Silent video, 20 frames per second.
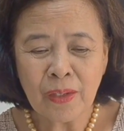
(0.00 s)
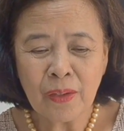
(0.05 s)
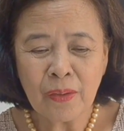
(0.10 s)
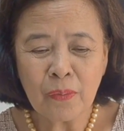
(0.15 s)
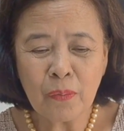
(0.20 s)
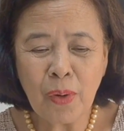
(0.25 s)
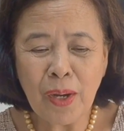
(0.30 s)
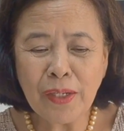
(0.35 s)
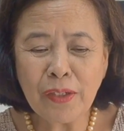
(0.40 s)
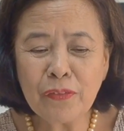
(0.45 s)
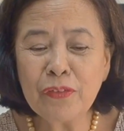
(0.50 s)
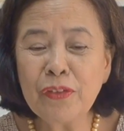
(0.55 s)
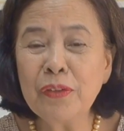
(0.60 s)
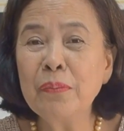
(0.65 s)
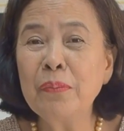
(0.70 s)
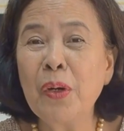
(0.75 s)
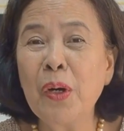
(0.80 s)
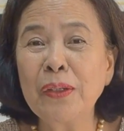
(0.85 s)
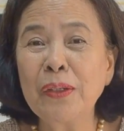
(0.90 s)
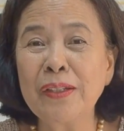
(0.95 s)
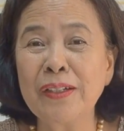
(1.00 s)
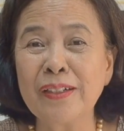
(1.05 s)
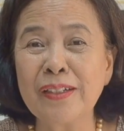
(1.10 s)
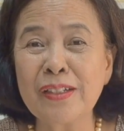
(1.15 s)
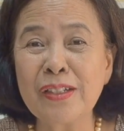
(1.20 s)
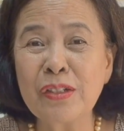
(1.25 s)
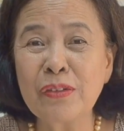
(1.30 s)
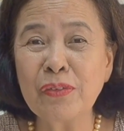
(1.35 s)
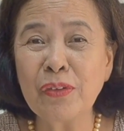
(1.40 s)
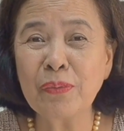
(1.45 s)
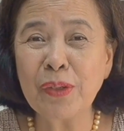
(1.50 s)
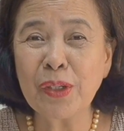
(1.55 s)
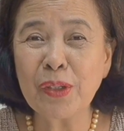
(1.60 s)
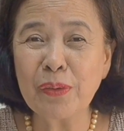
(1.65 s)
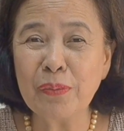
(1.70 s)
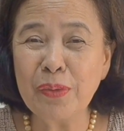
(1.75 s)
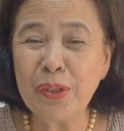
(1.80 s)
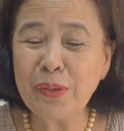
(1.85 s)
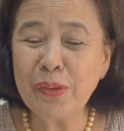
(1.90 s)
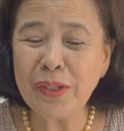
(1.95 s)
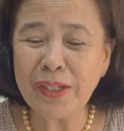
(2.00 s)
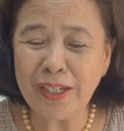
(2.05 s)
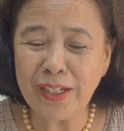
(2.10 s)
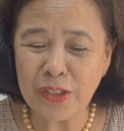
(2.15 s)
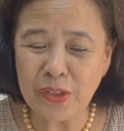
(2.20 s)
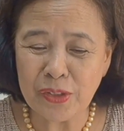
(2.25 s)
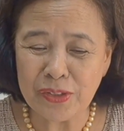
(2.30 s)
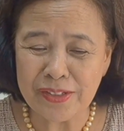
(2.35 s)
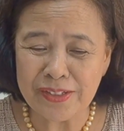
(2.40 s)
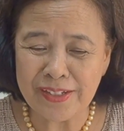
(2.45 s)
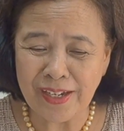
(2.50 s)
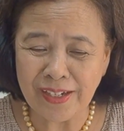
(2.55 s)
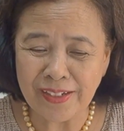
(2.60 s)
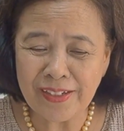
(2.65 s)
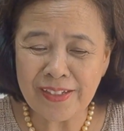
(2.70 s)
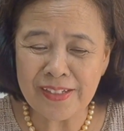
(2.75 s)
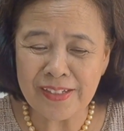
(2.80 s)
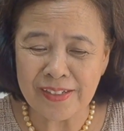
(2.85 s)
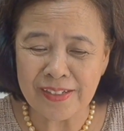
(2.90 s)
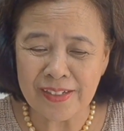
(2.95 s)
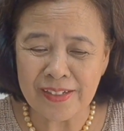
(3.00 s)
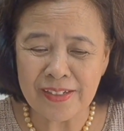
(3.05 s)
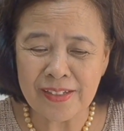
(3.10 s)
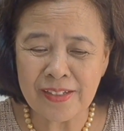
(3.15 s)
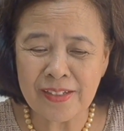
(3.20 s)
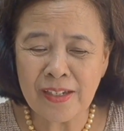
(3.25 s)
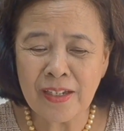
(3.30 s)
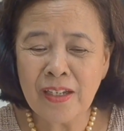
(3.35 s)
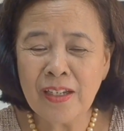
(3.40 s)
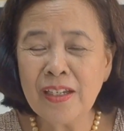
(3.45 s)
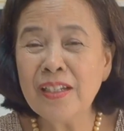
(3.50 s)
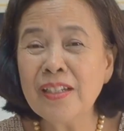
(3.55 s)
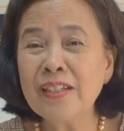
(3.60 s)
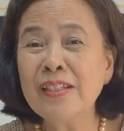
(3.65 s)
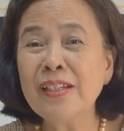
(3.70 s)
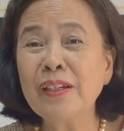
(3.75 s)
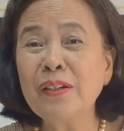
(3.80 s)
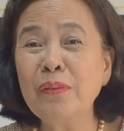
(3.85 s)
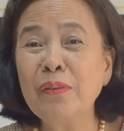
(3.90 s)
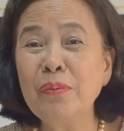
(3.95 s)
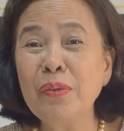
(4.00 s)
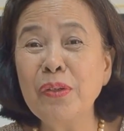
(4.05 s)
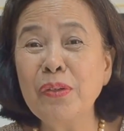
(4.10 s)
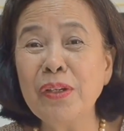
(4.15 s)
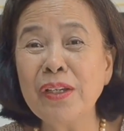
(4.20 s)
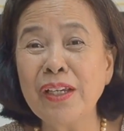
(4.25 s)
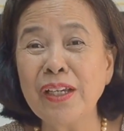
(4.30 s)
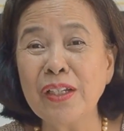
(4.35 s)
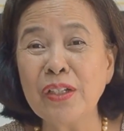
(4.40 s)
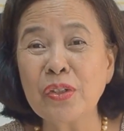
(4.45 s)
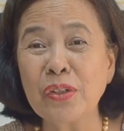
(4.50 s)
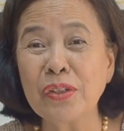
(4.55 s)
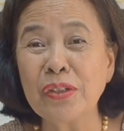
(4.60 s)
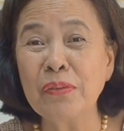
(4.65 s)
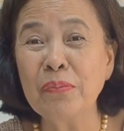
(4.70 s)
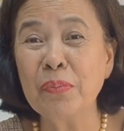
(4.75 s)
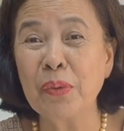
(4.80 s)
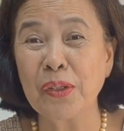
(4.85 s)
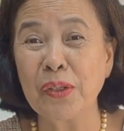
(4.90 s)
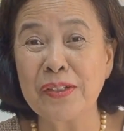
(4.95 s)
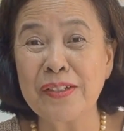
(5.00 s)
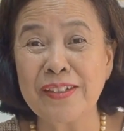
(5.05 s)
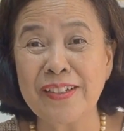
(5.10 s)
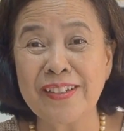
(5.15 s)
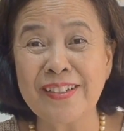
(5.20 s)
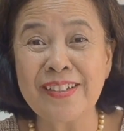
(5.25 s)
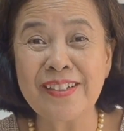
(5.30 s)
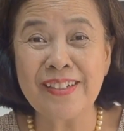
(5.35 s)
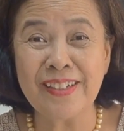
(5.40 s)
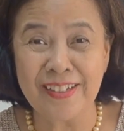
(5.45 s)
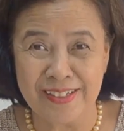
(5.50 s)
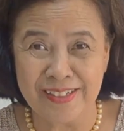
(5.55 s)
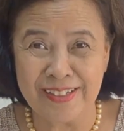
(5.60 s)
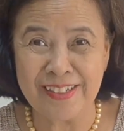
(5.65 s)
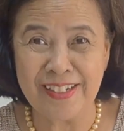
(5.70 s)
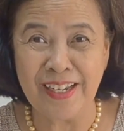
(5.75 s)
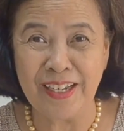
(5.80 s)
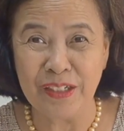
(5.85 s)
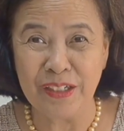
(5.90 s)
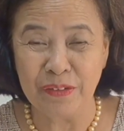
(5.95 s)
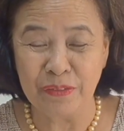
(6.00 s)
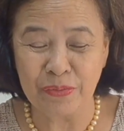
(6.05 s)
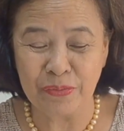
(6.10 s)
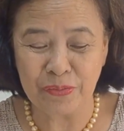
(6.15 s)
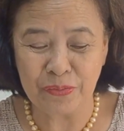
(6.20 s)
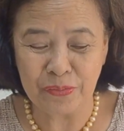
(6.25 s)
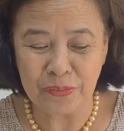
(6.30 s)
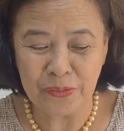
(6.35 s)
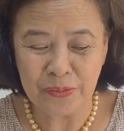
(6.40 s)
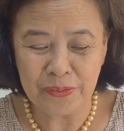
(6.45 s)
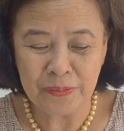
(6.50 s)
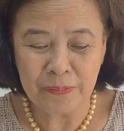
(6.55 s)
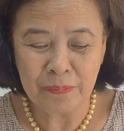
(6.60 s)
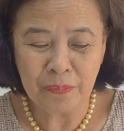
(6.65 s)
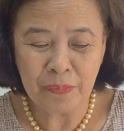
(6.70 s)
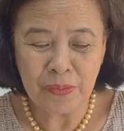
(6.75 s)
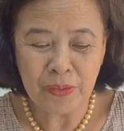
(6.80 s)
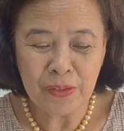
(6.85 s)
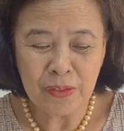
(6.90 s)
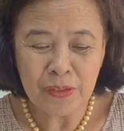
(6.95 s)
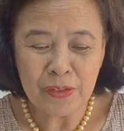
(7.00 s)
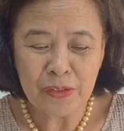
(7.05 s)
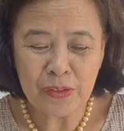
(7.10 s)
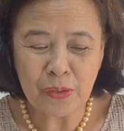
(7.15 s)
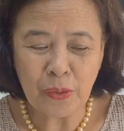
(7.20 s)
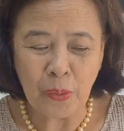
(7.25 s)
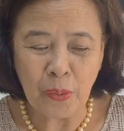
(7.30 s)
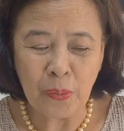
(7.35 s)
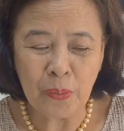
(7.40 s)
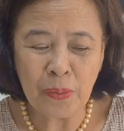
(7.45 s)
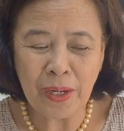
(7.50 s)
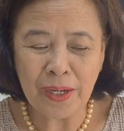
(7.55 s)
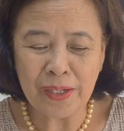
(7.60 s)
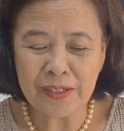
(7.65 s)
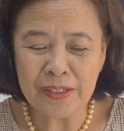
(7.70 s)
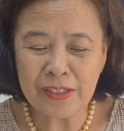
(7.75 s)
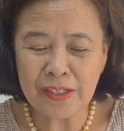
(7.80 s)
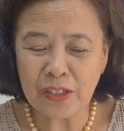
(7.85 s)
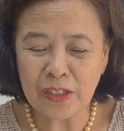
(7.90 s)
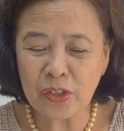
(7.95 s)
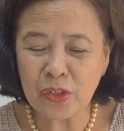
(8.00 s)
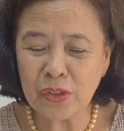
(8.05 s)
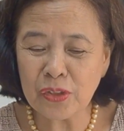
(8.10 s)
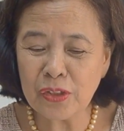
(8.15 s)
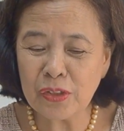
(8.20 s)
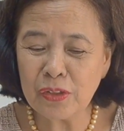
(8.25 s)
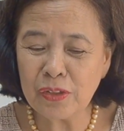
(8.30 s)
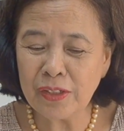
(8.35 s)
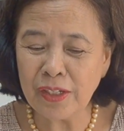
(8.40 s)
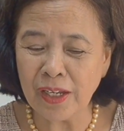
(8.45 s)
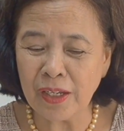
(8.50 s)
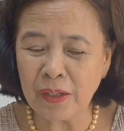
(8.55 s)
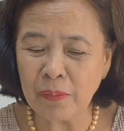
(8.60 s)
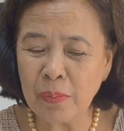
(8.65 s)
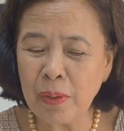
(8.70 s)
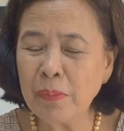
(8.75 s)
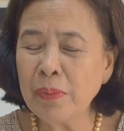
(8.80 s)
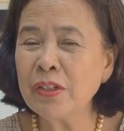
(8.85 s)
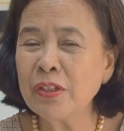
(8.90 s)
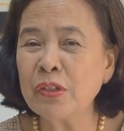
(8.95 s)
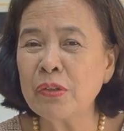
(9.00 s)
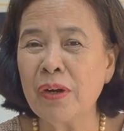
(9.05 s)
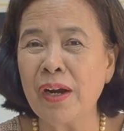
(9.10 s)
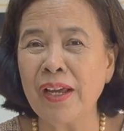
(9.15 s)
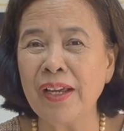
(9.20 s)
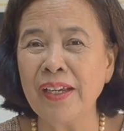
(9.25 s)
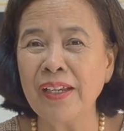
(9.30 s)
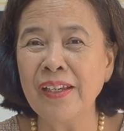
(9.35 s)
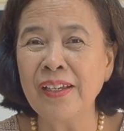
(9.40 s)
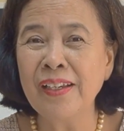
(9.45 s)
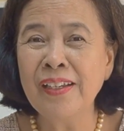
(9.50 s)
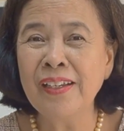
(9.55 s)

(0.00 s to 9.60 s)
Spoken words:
One of the models from the communication sciences is the communication process itself. So, our session today, we will try